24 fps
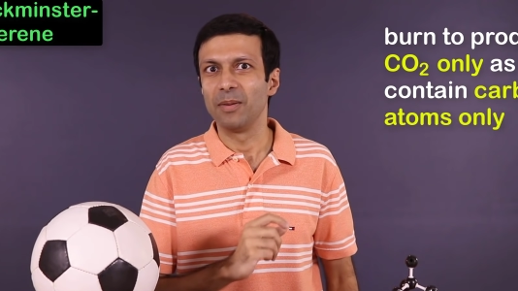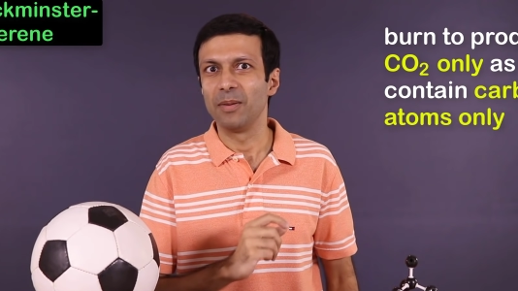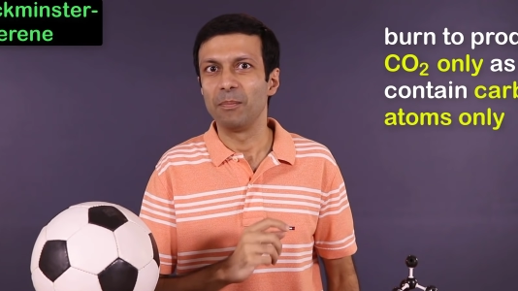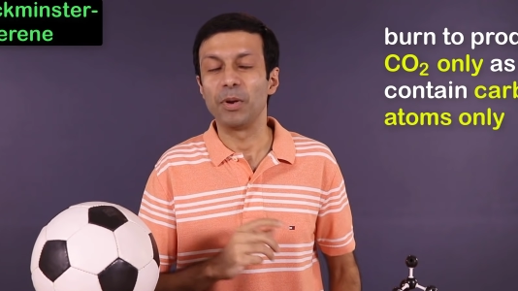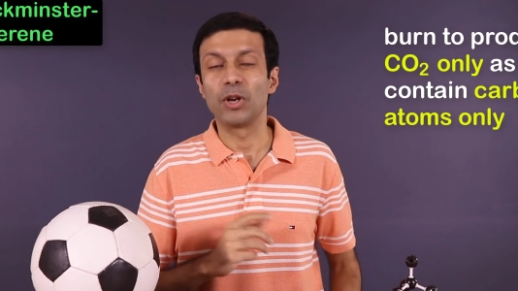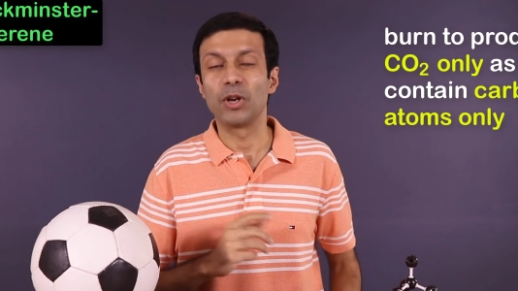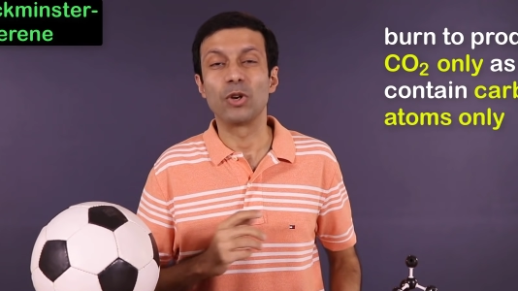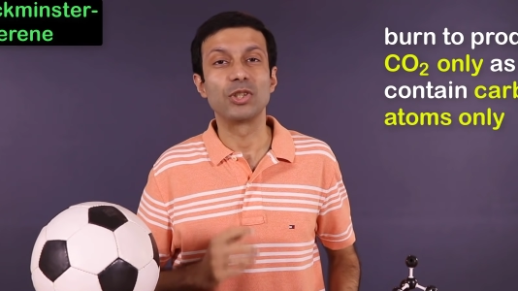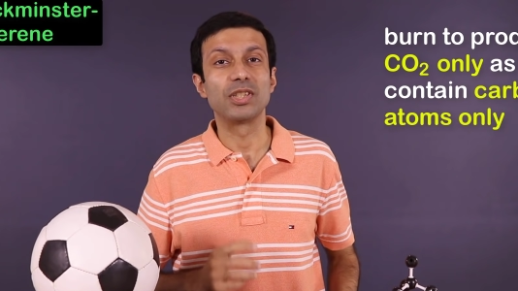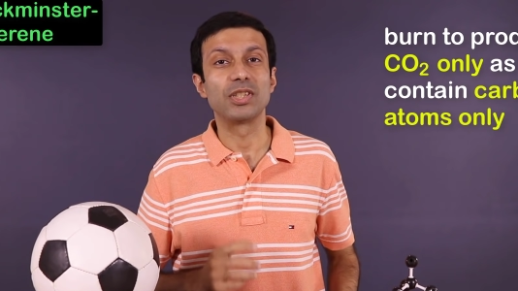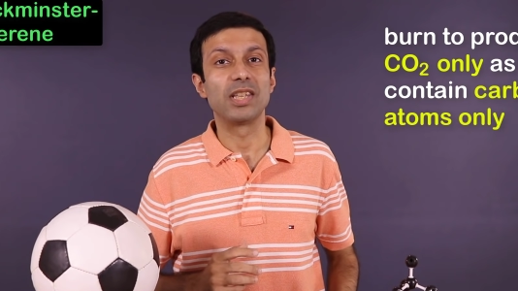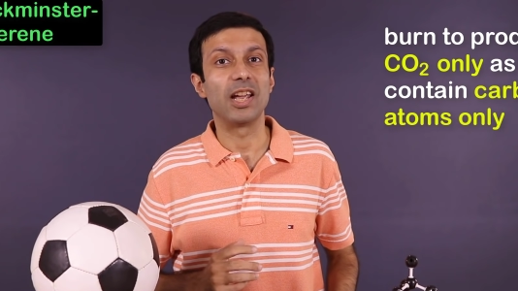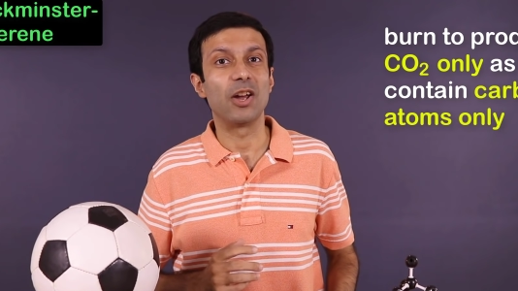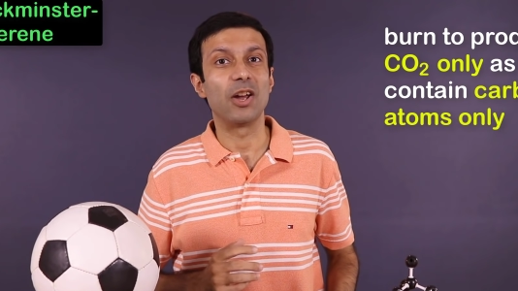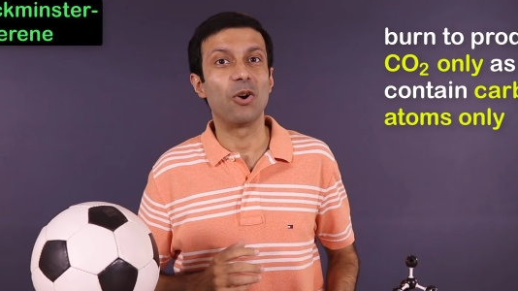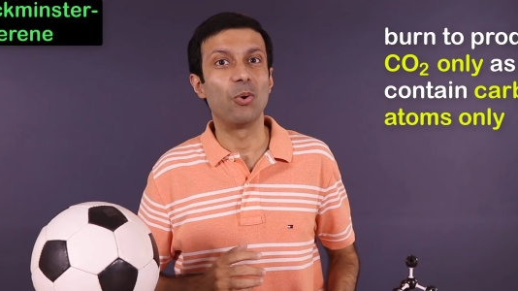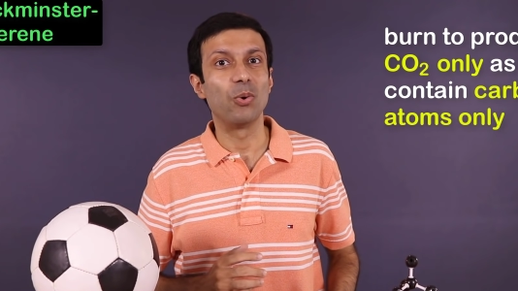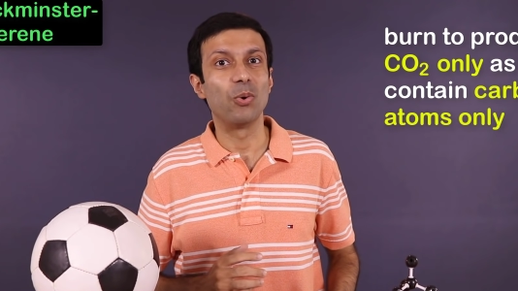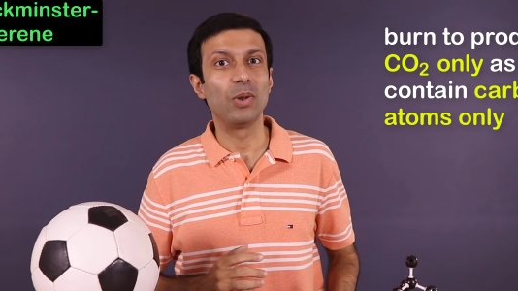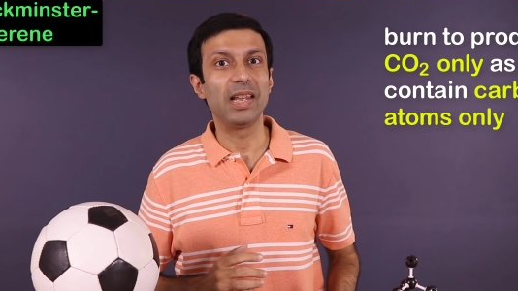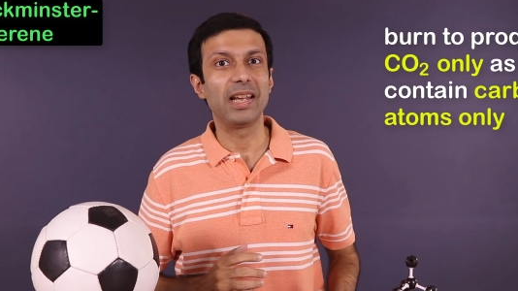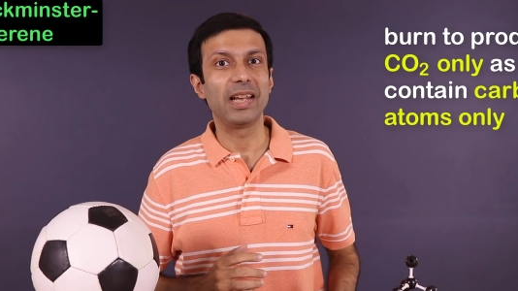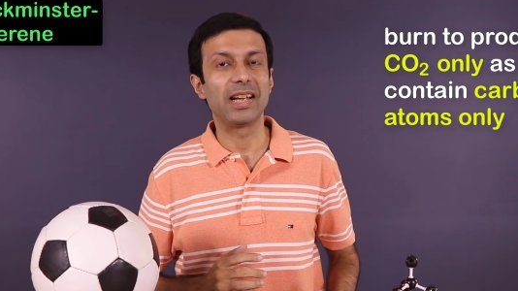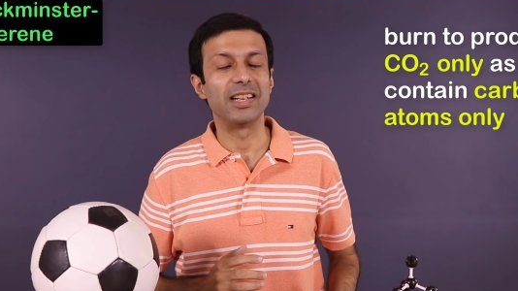because they
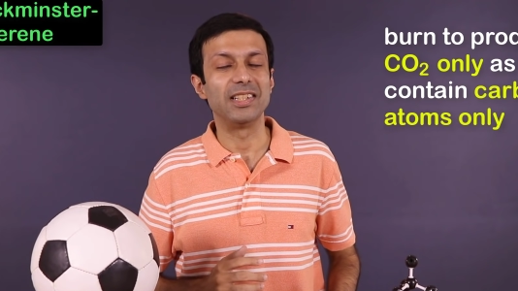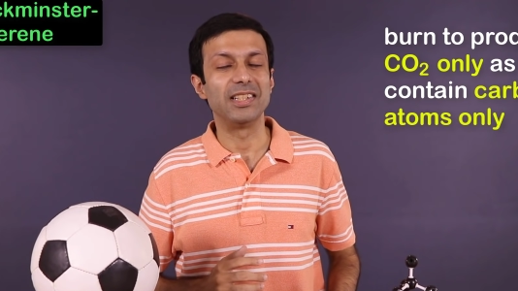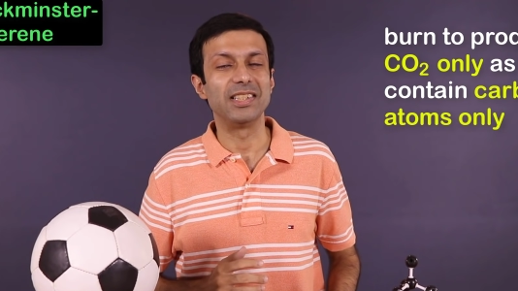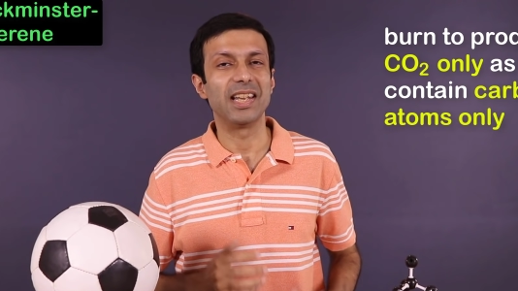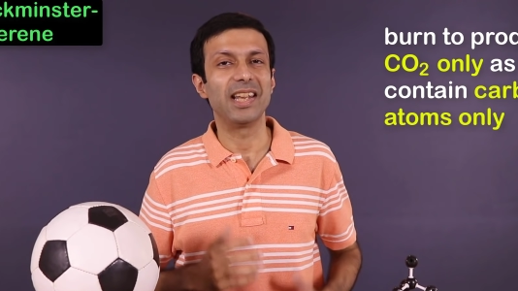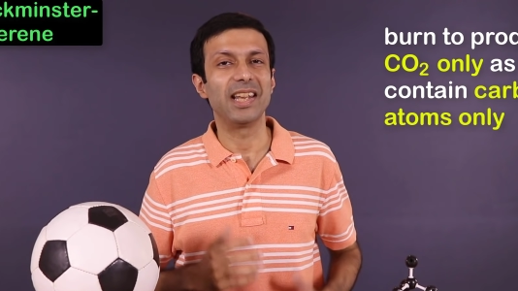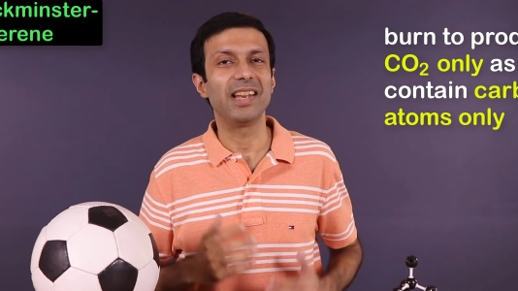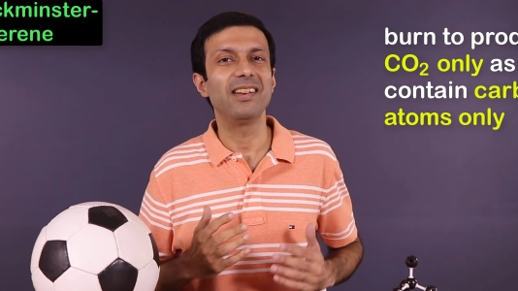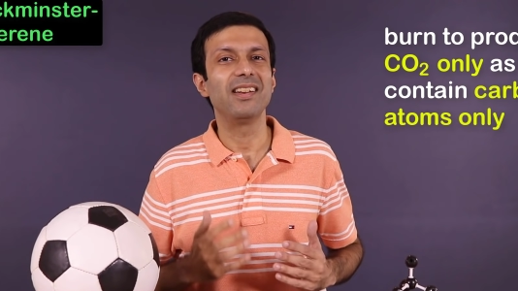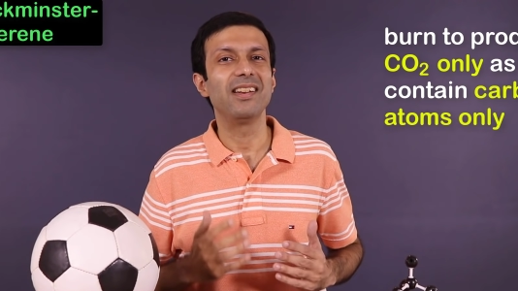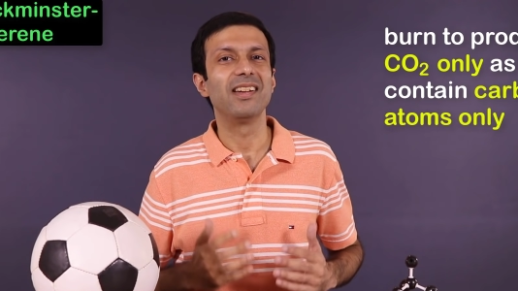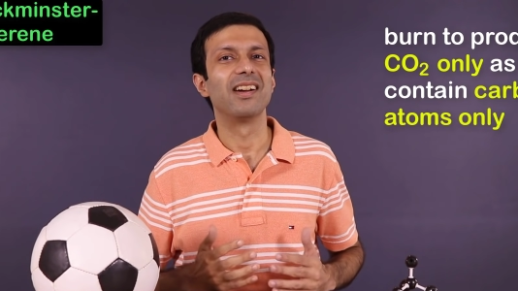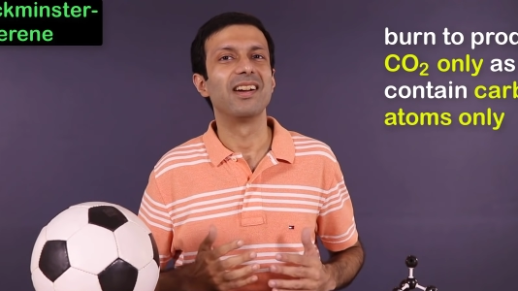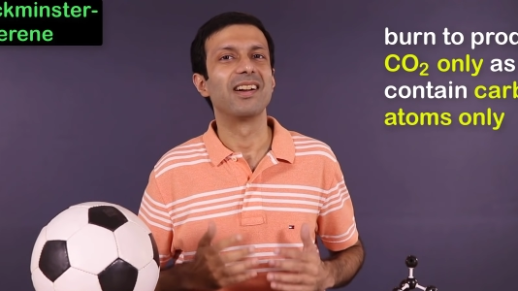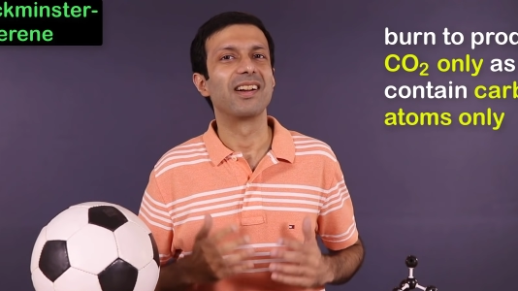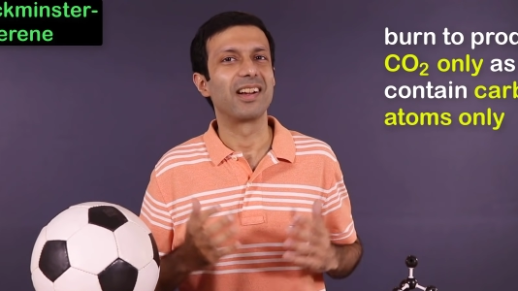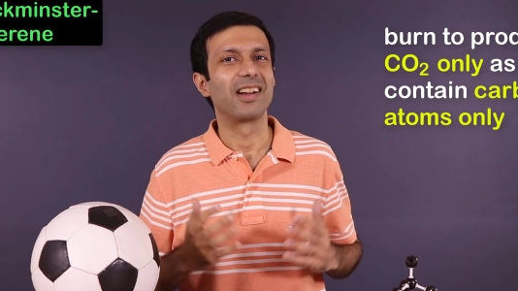only contain